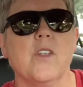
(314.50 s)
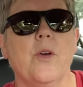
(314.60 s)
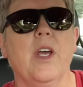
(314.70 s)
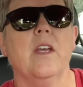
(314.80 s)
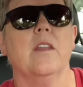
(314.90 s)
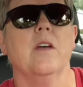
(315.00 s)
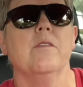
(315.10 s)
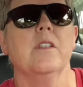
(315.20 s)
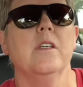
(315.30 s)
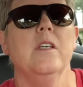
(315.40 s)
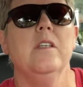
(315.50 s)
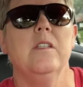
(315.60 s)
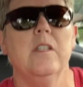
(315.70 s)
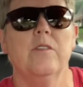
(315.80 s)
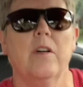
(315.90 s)
Okay, that was an
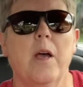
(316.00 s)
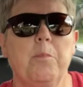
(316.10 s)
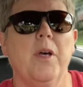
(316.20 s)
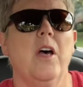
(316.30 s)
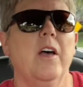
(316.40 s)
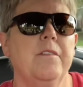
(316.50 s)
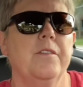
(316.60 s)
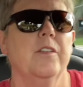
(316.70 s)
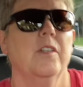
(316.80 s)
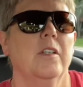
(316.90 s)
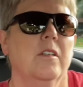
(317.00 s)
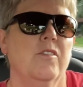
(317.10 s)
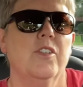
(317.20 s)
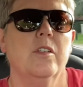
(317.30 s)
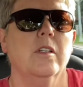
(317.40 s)
easy drop off,
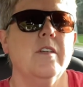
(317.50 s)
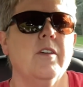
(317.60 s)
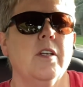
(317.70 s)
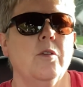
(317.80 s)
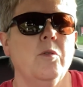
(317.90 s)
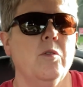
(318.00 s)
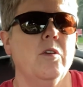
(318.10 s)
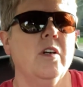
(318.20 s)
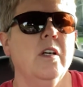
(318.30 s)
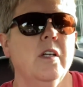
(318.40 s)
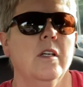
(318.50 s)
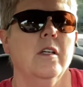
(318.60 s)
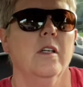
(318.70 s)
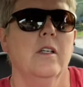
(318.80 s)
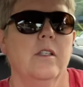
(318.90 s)
just to leave at door.
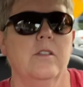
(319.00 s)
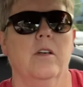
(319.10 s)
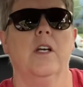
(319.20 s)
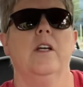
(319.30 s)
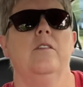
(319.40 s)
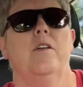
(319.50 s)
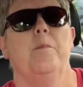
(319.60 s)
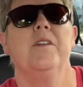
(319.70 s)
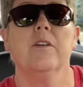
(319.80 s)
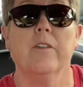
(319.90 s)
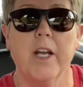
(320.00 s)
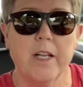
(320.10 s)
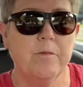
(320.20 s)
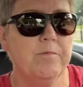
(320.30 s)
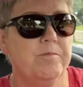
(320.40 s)
So I dropped it and
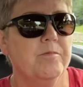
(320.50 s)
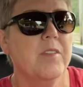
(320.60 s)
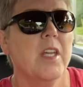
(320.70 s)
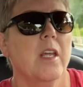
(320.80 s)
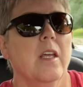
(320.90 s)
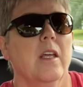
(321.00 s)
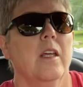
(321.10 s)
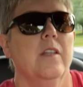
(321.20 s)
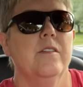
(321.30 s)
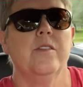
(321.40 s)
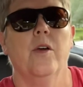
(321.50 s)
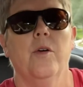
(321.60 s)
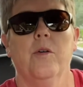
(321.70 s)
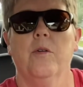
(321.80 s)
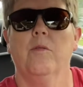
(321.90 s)
ran.
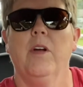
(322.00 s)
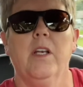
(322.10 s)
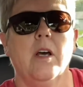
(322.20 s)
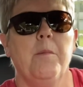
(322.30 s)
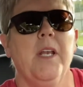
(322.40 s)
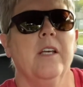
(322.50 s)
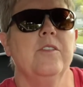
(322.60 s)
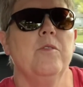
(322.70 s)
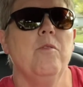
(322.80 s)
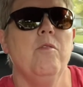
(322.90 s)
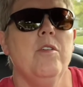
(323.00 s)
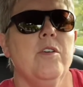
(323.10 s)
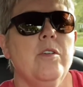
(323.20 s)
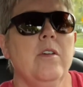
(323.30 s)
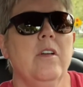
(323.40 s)
So waiting on my next
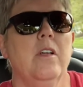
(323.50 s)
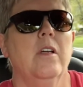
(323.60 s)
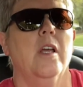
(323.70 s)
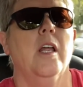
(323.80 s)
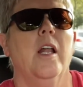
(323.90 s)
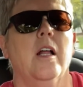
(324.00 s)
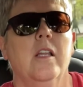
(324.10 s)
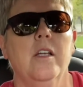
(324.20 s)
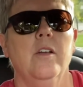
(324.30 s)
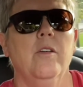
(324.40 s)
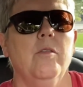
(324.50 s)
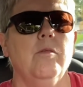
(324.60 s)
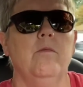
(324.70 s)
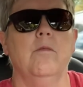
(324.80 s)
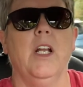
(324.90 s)
order, and I'll let you know
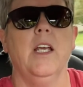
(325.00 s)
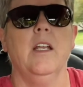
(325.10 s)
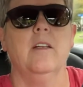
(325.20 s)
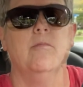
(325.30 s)
when I get it.